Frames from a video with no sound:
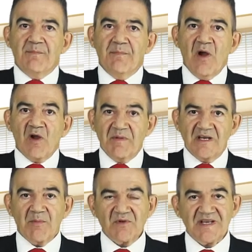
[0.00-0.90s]
Bank
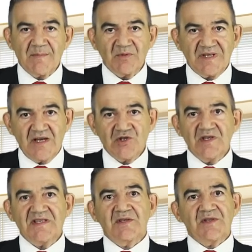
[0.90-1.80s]
Mirabaud's
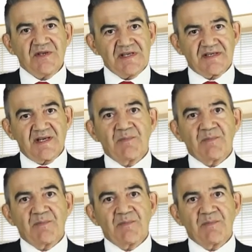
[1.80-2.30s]
reputation is under risk.